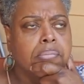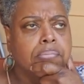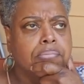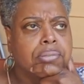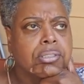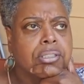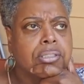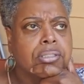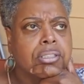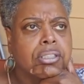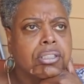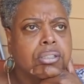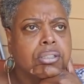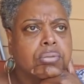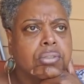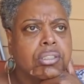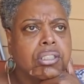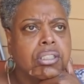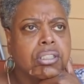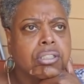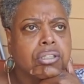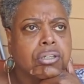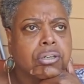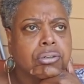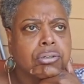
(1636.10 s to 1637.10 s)
But this was
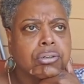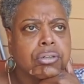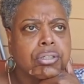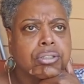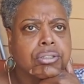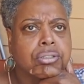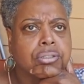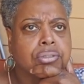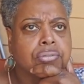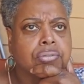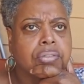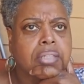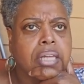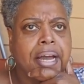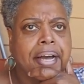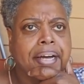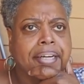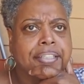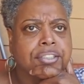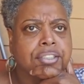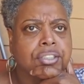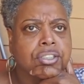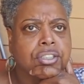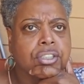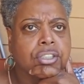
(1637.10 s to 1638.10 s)
in the early
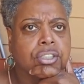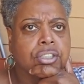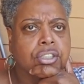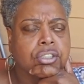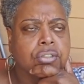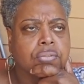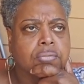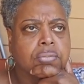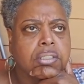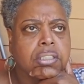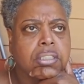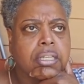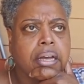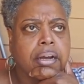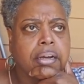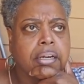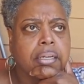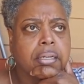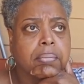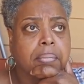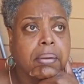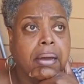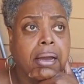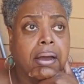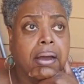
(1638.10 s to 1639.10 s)
2000s, and she was
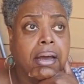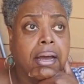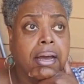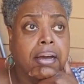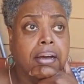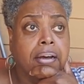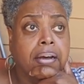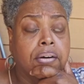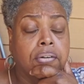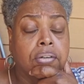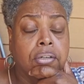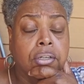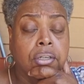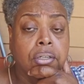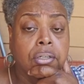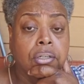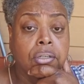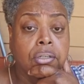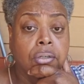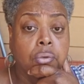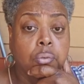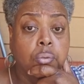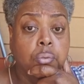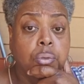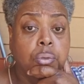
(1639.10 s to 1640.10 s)
talking about how
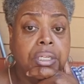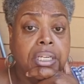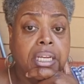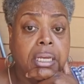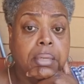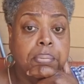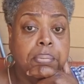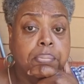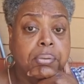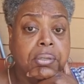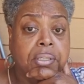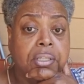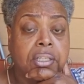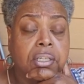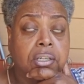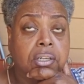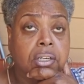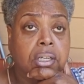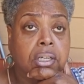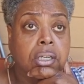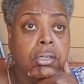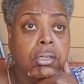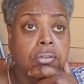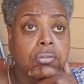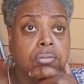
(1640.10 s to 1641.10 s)
when they put their
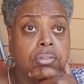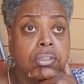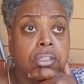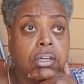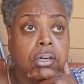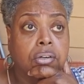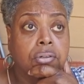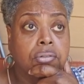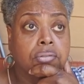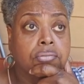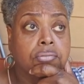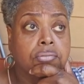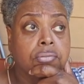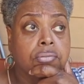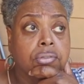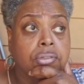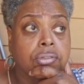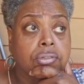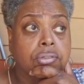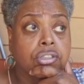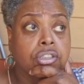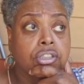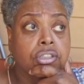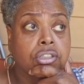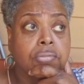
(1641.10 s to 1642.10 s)
clothes on,
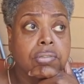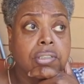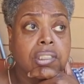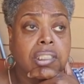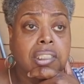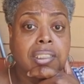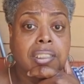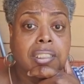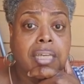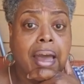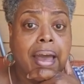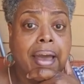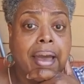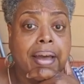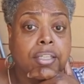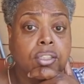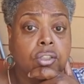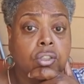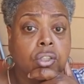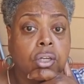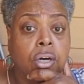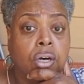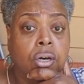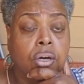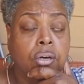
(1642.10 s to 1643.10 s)
she was a
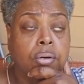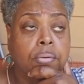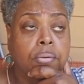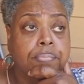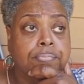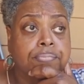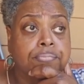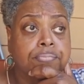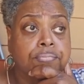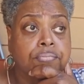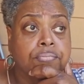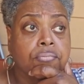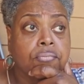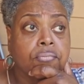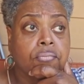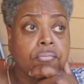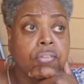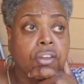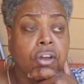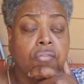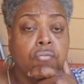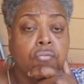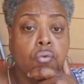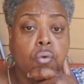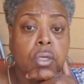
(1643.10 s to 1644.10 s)
size
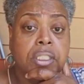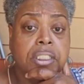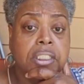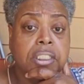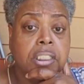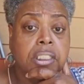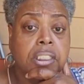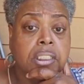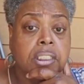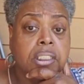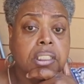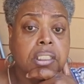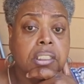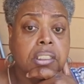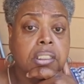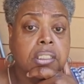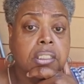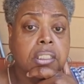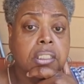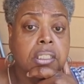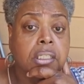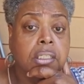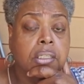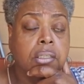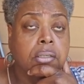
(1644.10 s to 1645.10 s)
14,
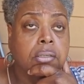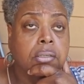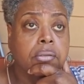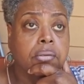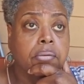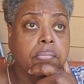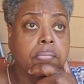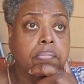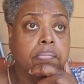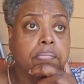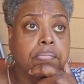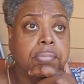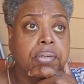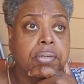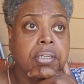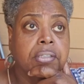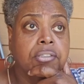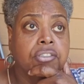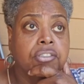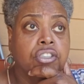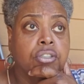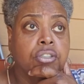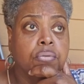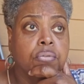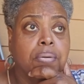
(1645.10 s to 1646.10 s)
16,
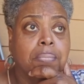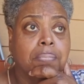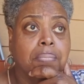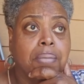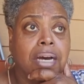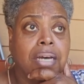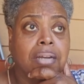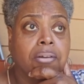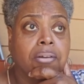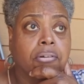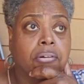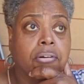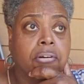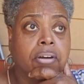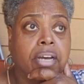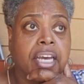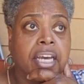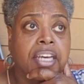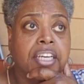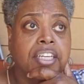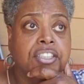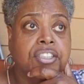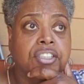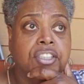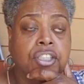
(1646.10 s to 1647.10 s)
but she would model a
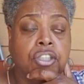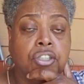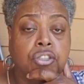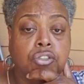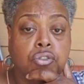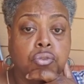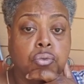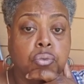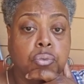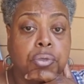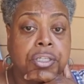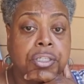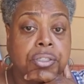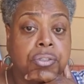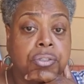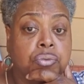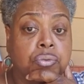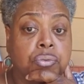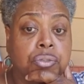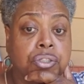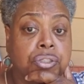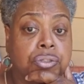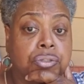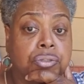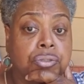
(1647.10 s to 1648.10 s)
18, 20,
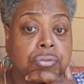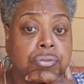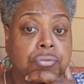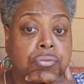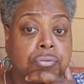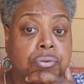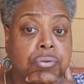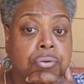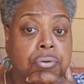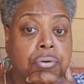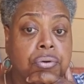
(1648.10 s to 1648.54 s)
22,